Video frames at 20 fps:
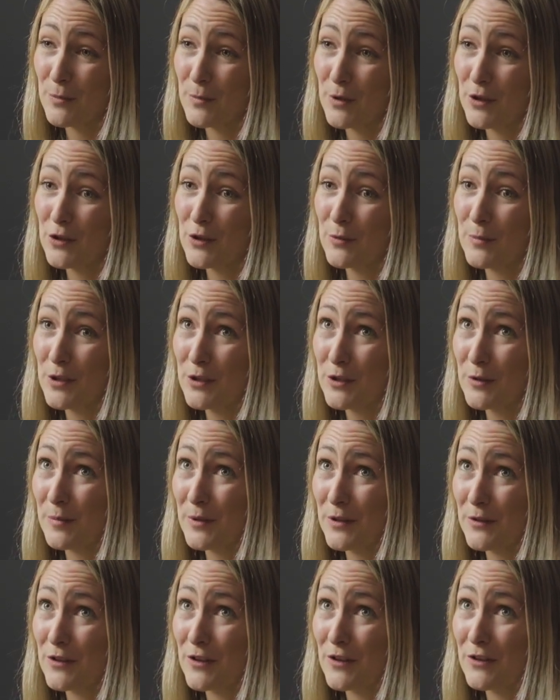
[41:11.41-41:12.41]

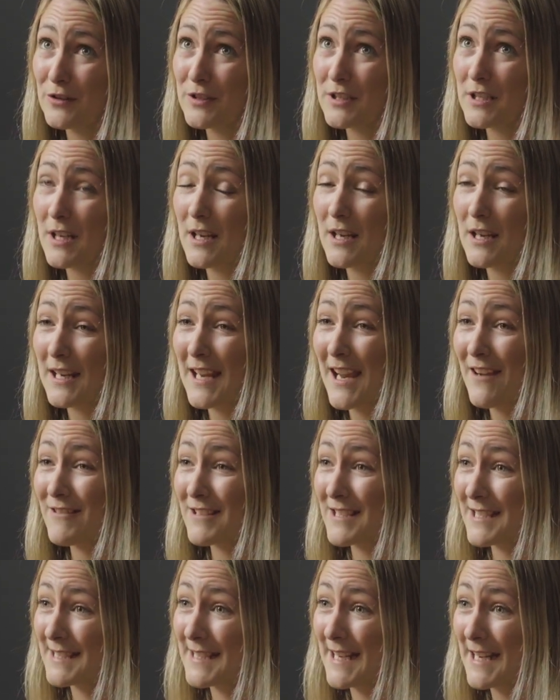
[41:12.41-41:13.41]

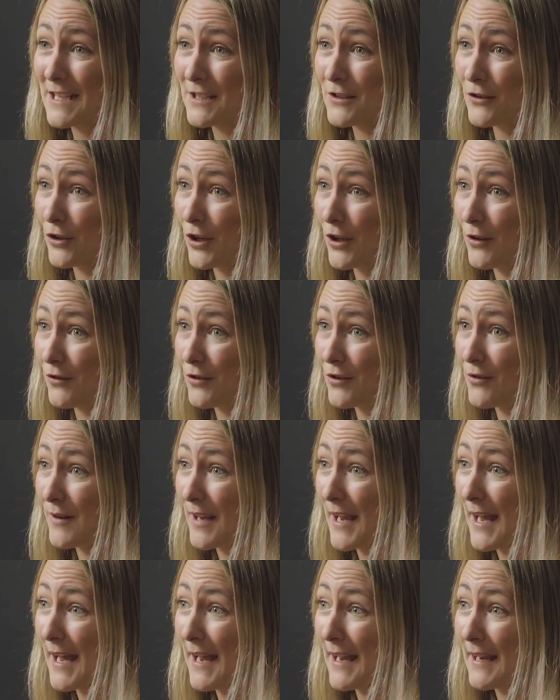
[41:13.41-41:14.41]

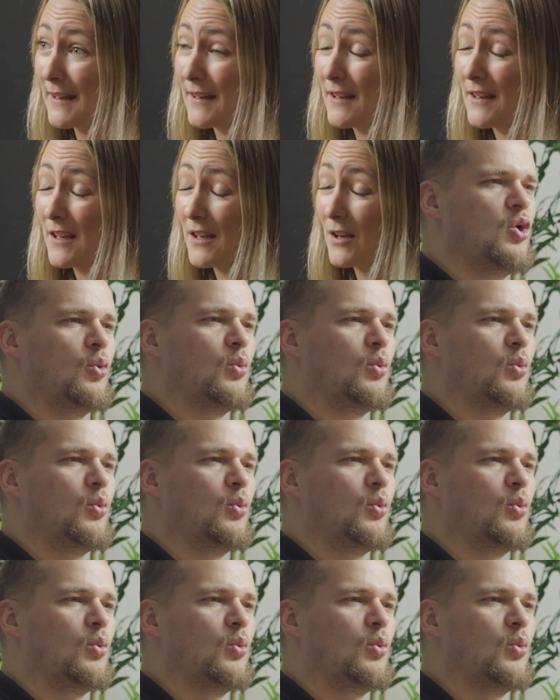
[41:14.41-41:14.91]
www.characterstays.co.uk.